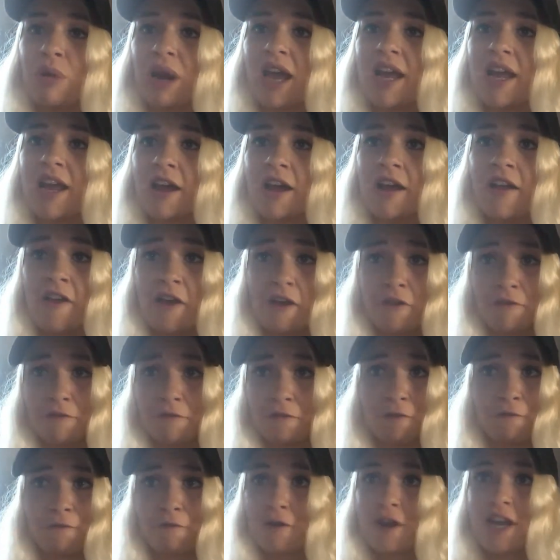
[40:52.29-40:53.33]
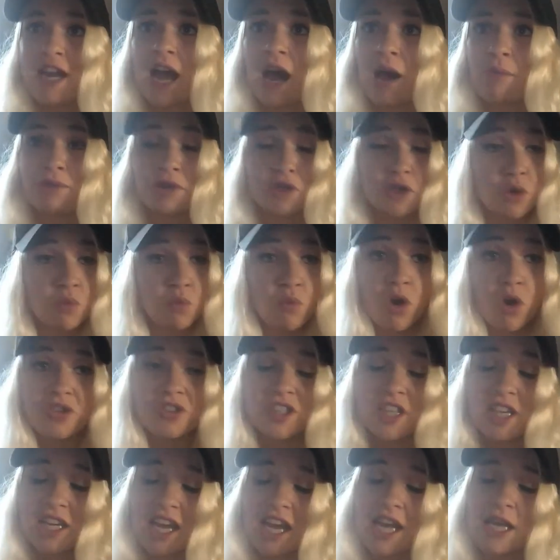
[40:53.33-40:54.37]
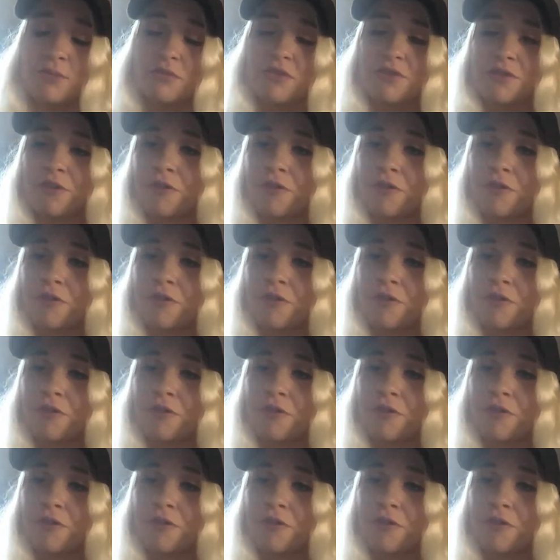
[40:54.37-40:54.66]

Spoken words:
player, the free app, you can watch their games